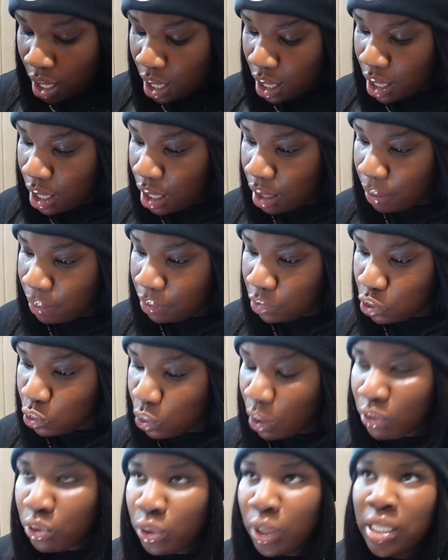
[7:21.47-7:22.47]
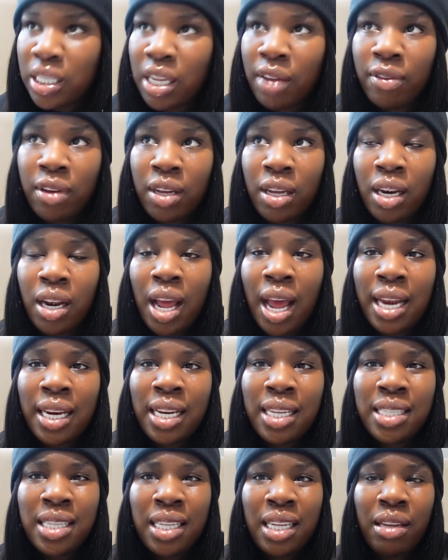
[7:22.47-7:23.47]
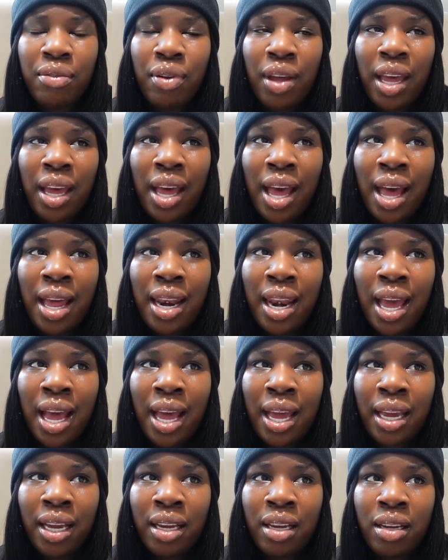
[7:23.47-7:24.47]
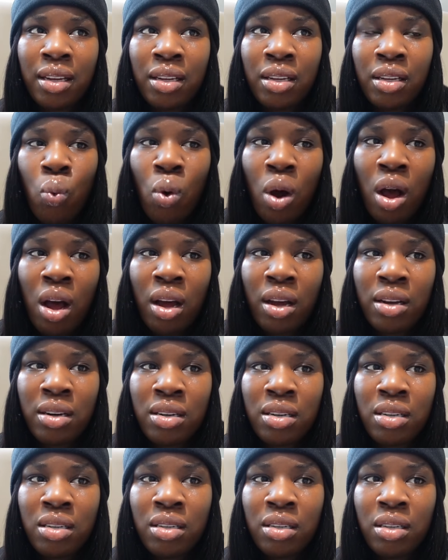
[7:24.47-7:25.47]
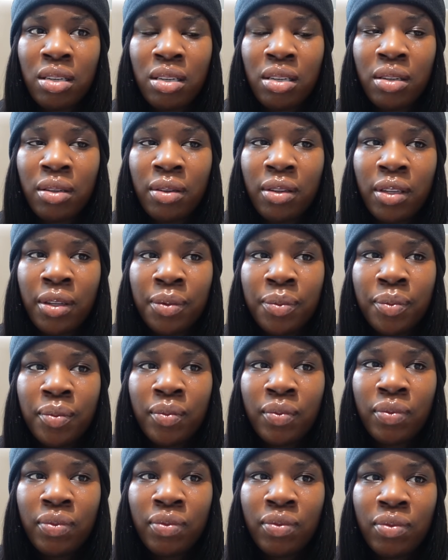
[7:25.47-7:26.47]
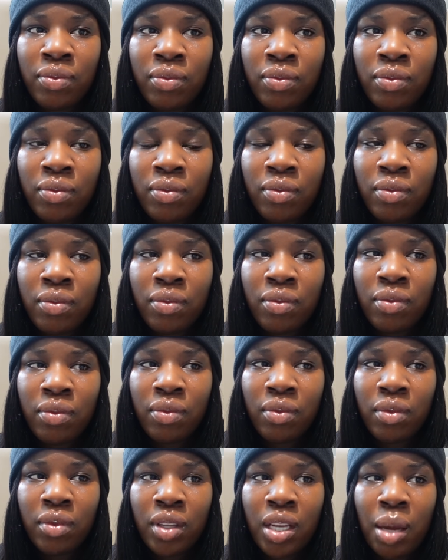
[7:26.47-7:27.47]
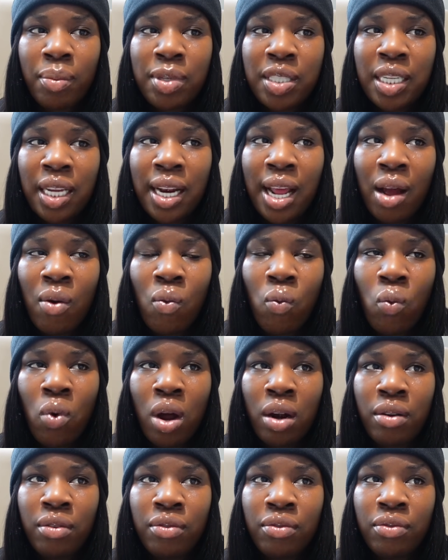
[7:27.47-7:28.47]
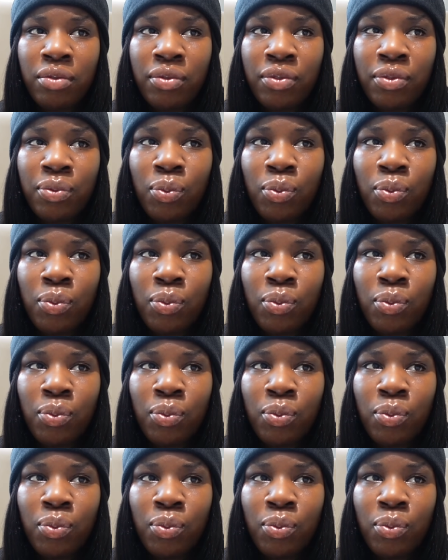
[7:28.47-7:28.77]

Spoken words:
12:27. I need to leave here at like 1:45.